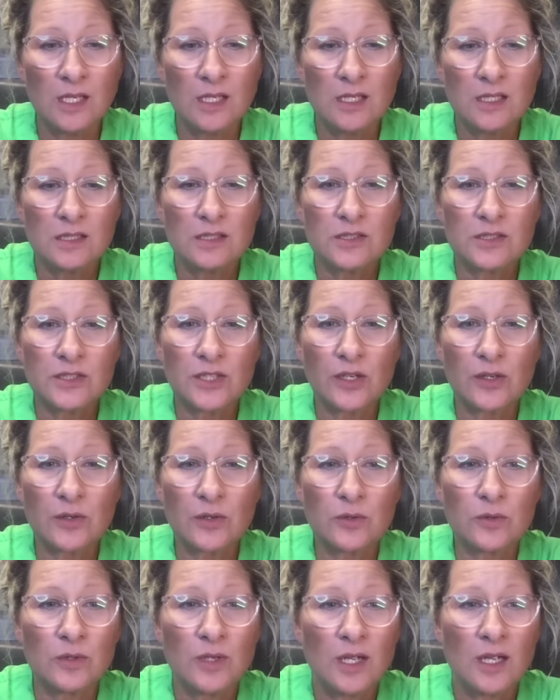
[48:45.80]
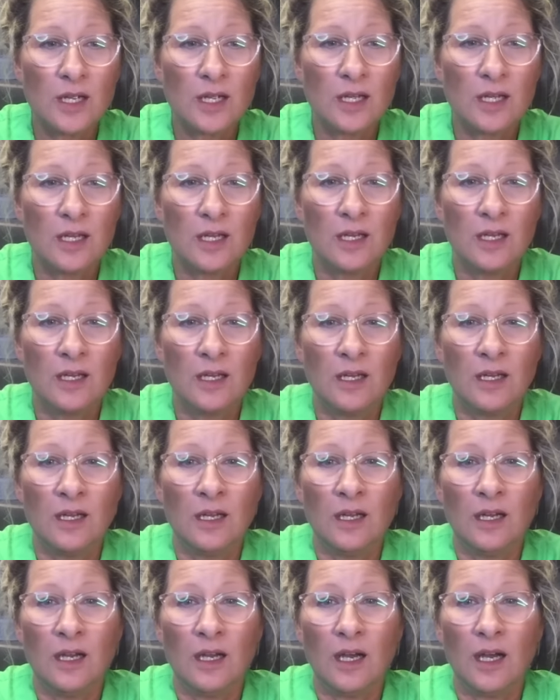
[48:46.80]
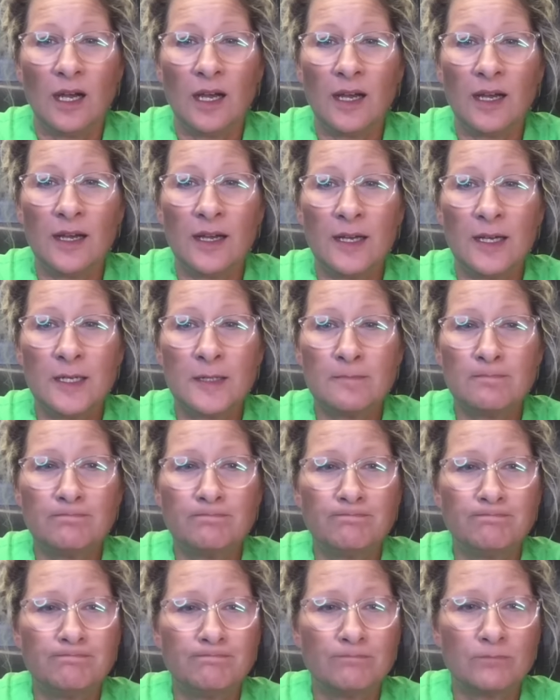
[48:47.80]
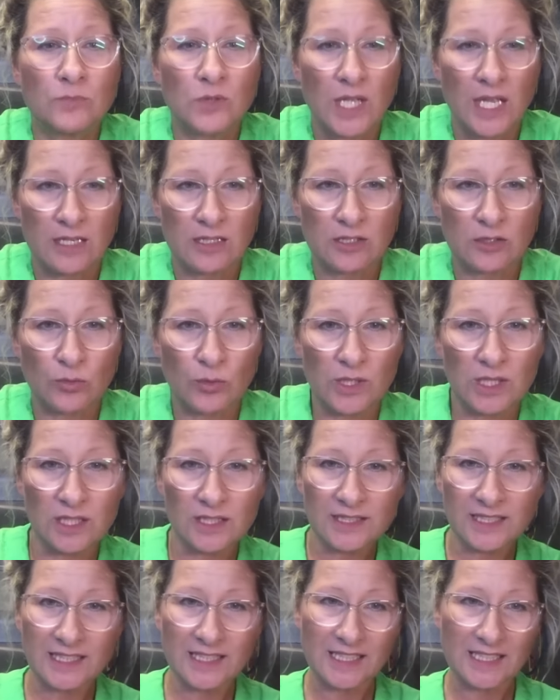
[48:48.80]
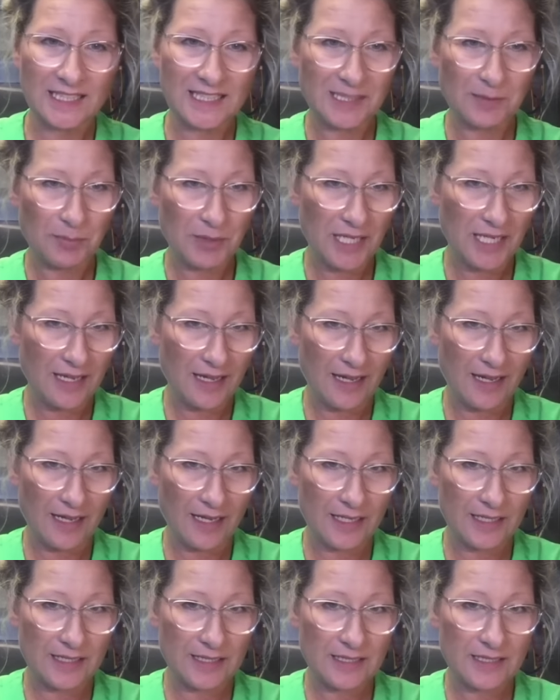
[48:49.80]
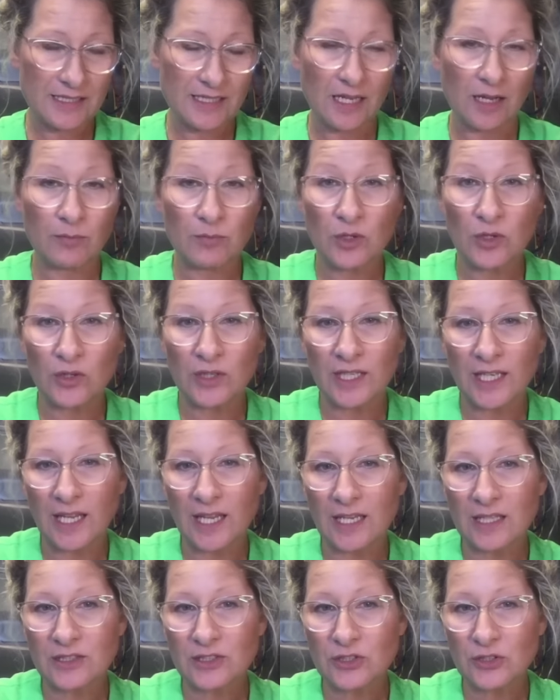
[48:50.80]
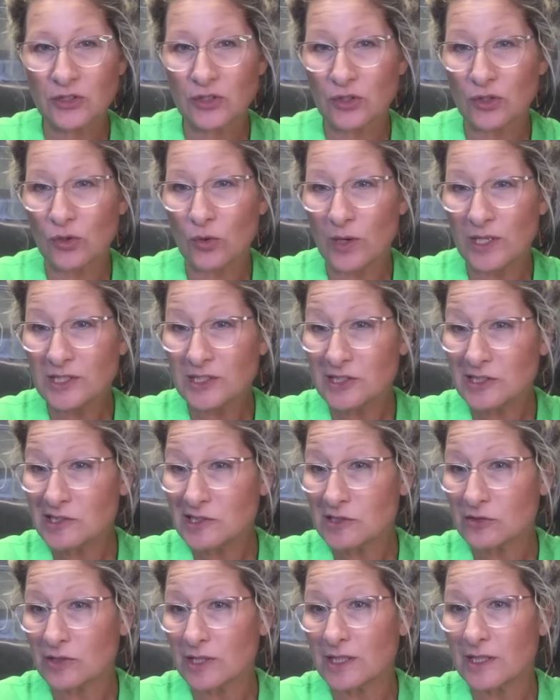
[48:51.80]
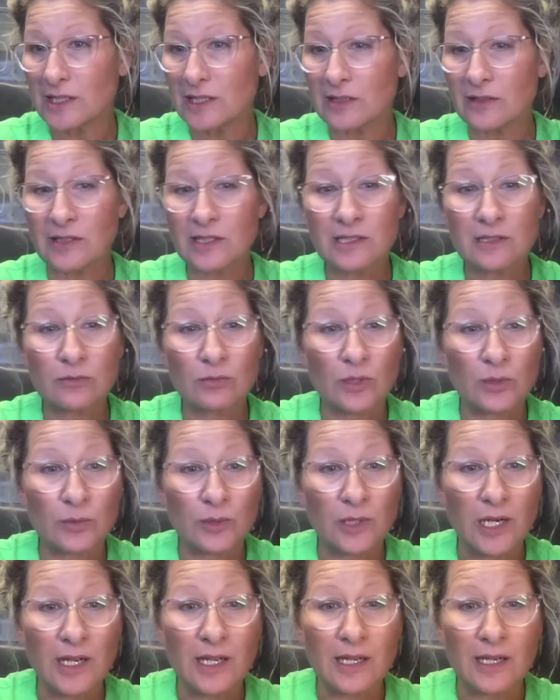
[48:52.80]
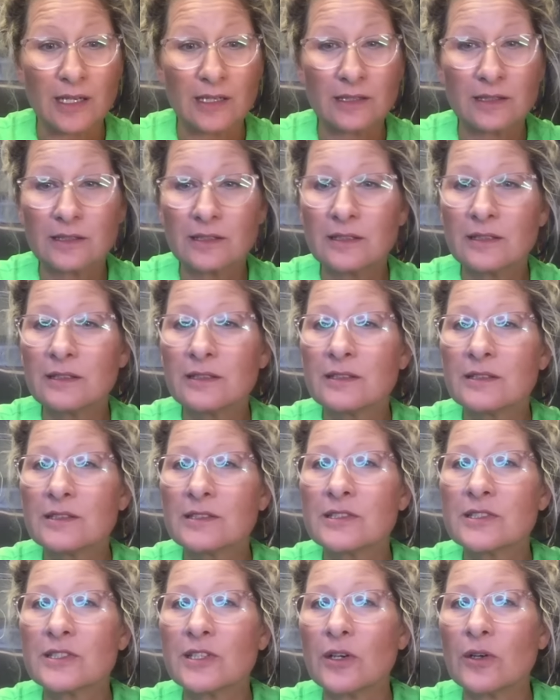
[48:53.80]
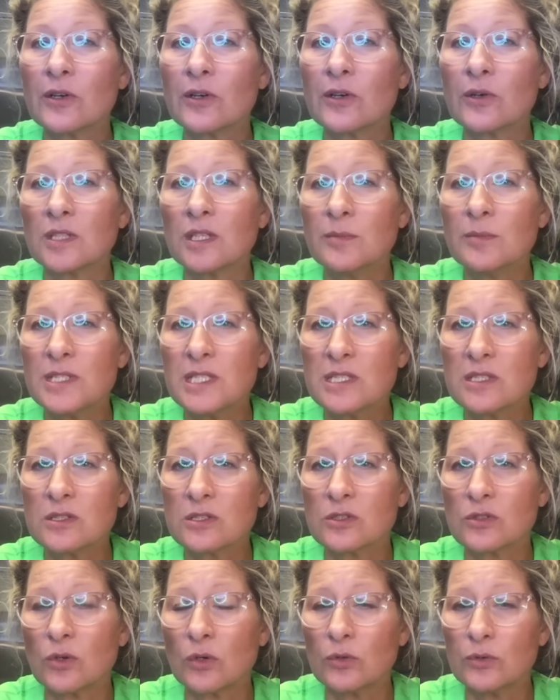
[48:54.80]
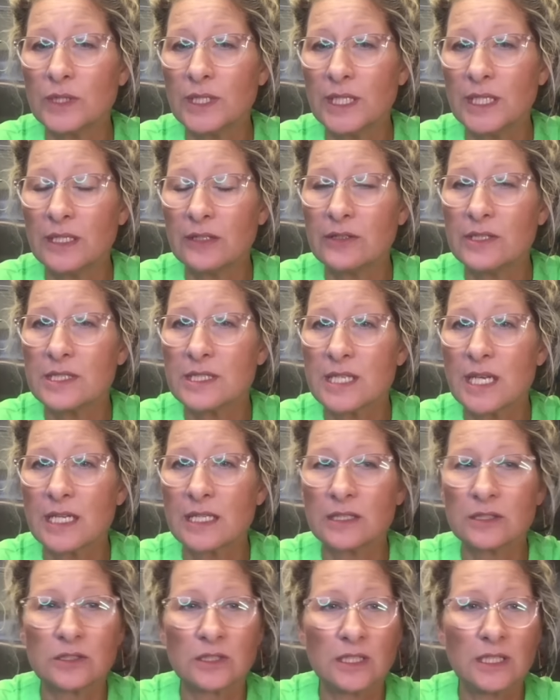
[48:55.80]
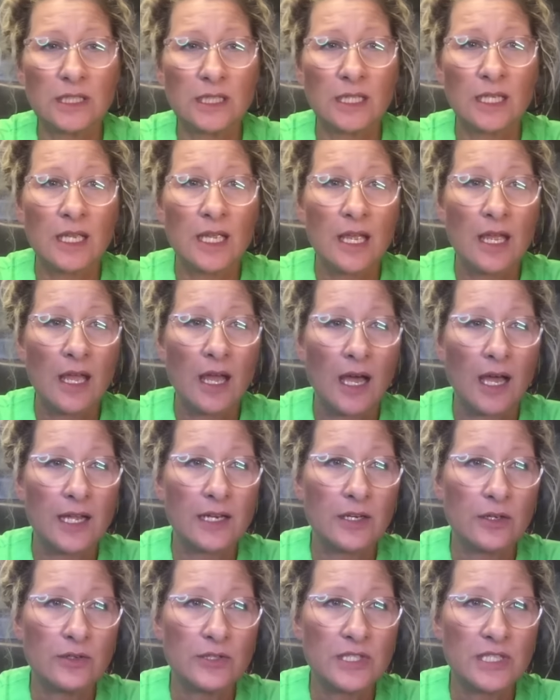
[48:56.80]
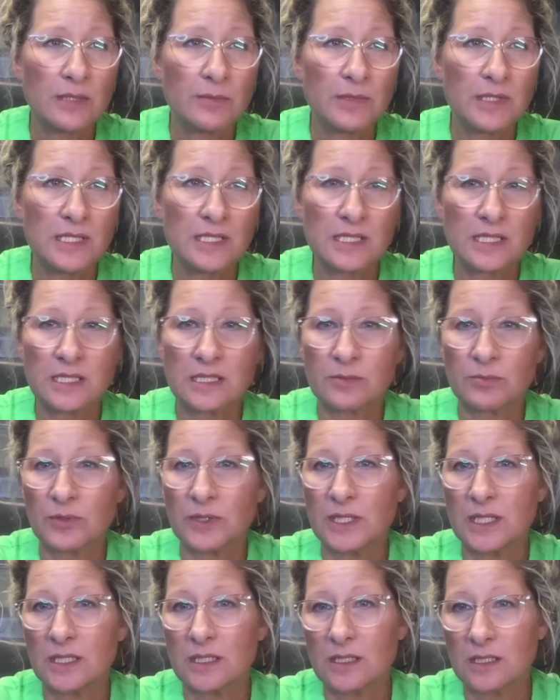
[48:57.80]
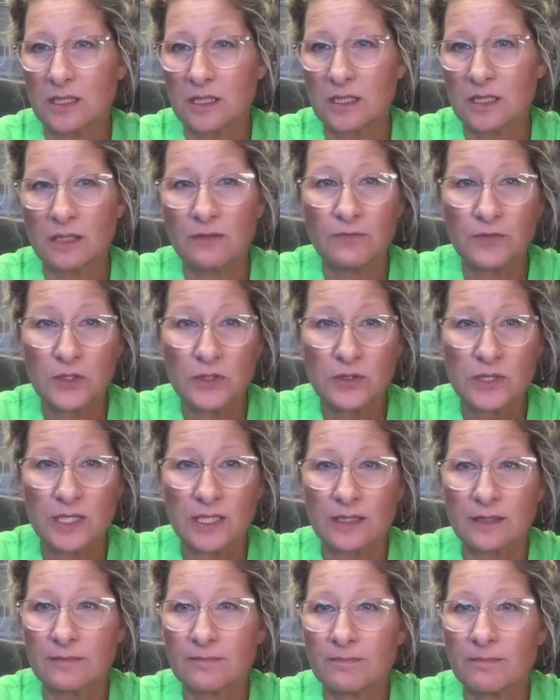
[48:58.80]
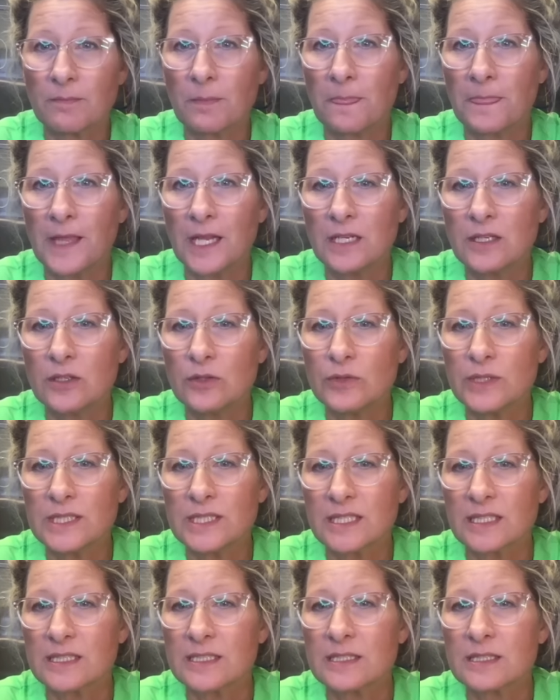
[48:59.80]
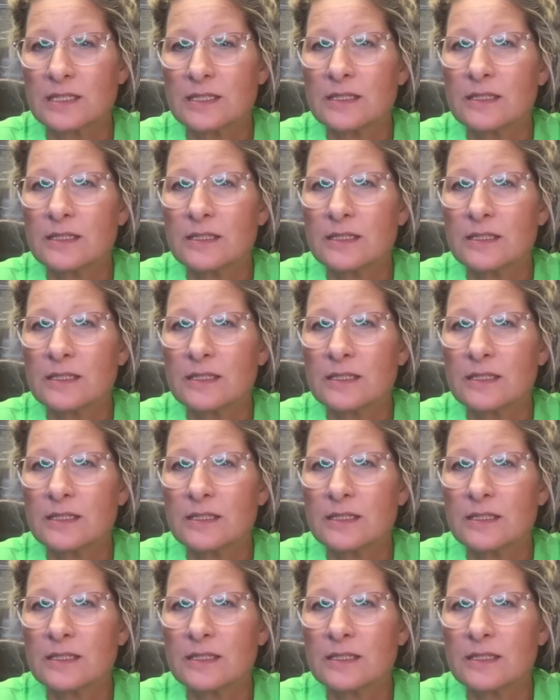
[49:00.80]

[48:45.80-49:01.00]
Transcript: So, okay, so we looked at the clipping guides. I'm going to answer your questions right now. That's where we're at. So let me just scroll in here and take a look. I know some of this gets pretty confusing. I know it does.